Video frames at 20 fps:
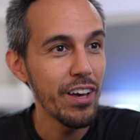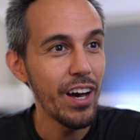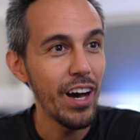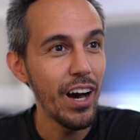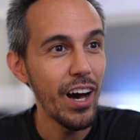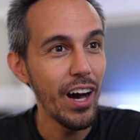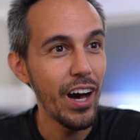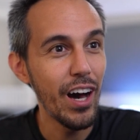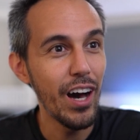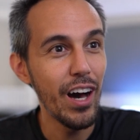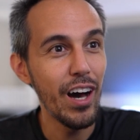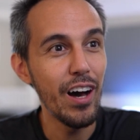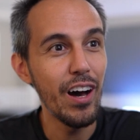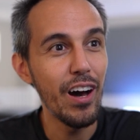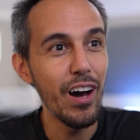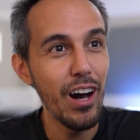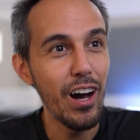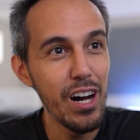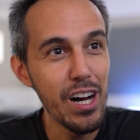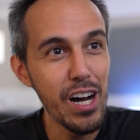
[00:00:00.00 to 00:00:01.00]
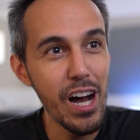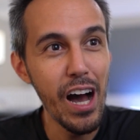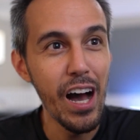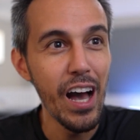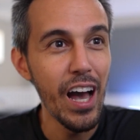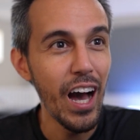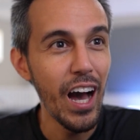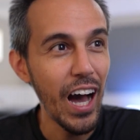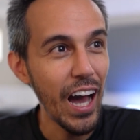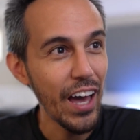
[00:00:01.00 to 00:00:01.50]
Uh,
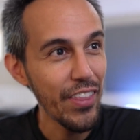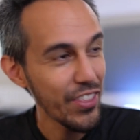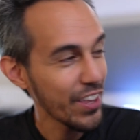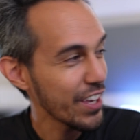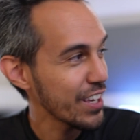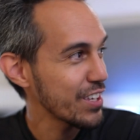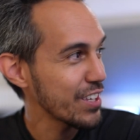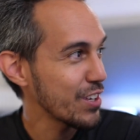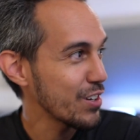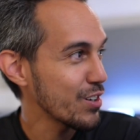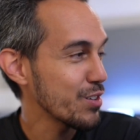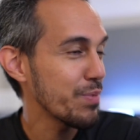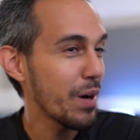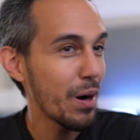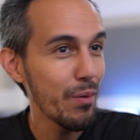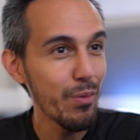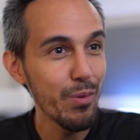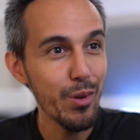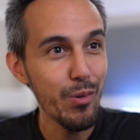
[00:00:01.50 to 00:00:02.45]
I think you probably